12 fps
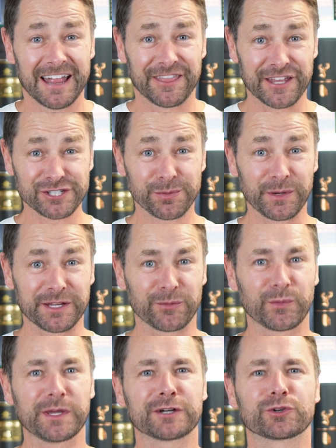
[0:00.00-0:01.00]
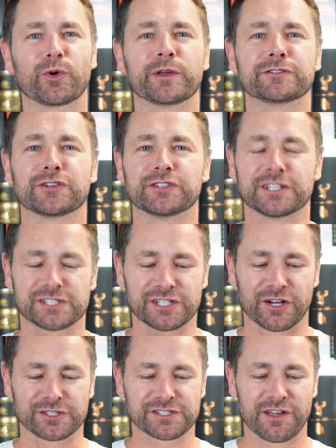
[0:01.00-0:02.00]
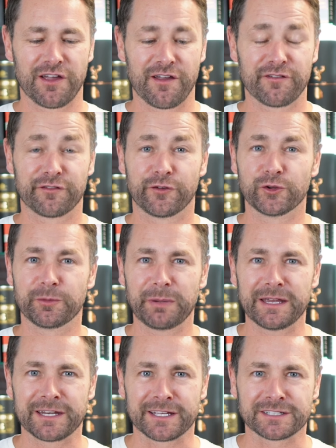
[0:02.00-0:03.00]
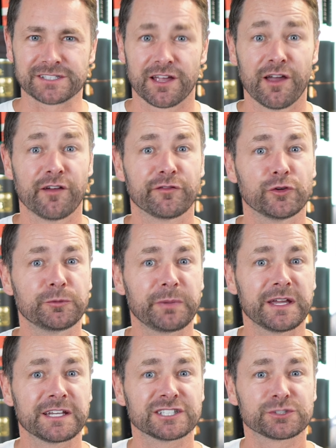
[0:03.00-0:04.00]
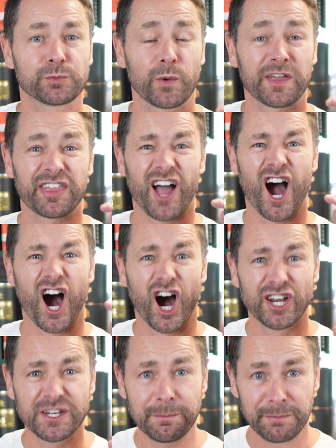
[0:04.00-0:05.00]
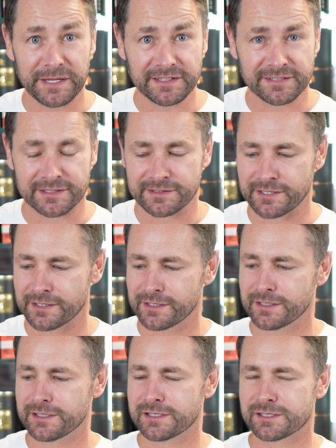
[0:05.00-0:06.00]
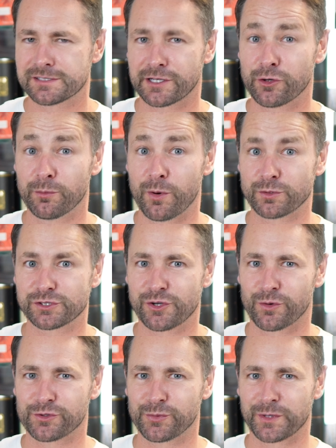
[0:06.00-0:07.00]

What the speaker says: This week we are going to discuss food pairings with unpeated single malt Scotch